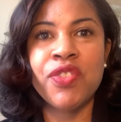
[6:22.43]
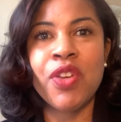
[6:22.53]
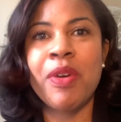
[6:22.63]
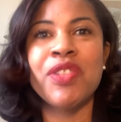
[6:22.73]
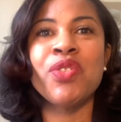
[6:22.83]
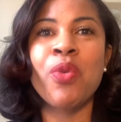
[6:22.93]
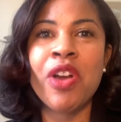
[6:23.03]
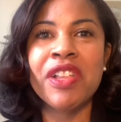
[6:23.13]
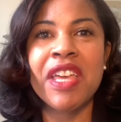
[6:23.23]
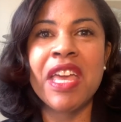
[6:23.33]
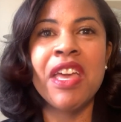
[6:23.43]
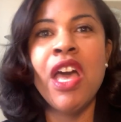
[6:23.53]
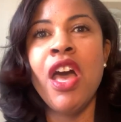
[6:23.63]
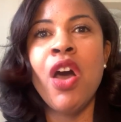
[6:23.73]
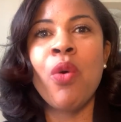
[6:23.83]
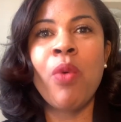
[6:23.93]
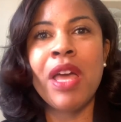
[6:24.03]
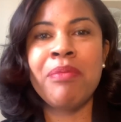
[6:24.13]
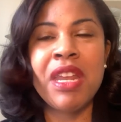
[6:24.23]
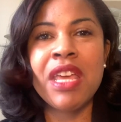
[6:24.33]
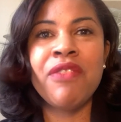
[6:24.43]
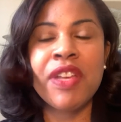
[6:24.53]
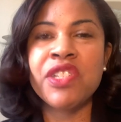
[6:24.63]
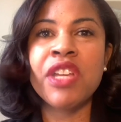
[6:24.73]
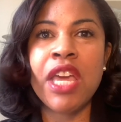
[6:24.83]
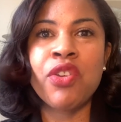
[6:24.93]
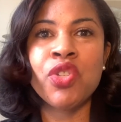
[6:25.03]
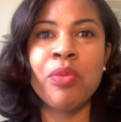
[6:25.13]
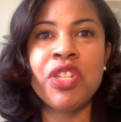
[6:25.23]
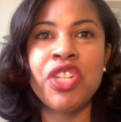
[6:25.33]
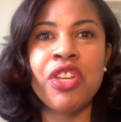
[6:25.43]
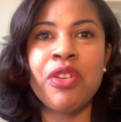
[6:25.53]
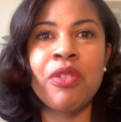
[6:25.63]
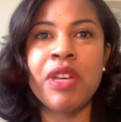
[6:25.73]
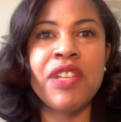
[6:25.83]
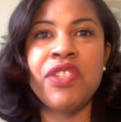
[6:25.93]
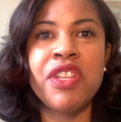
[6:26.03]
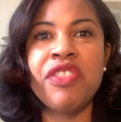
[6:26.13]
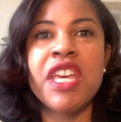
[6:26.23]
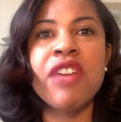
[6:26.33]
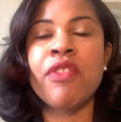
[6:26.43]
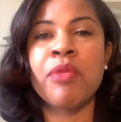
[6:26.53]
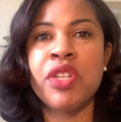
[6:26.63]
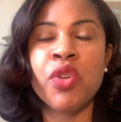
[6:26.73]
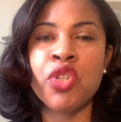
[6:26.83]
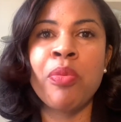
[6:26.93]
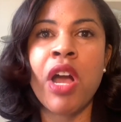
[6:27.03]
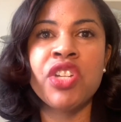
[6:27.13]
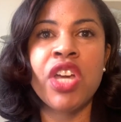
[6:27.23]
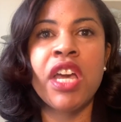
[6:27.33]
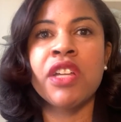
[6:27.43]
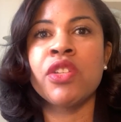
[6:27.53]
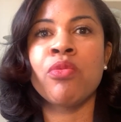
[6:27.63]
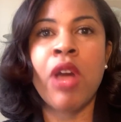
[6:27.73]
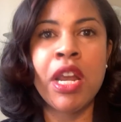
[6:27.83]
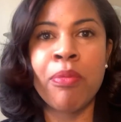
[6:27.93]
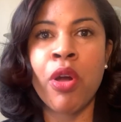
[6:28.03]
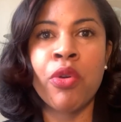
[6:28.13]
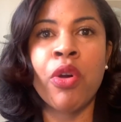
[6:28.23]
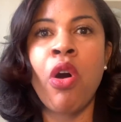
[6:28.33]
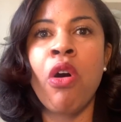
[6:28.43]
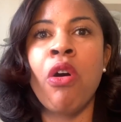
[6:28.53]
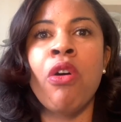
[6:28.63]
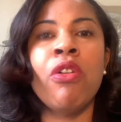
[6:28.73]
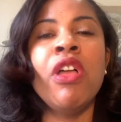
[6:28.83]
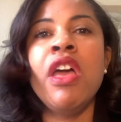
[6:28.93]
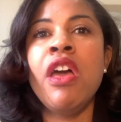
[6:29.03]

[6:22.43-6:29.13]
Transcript: So, historically, what many investigators would do is to think of a research project, write a protocol,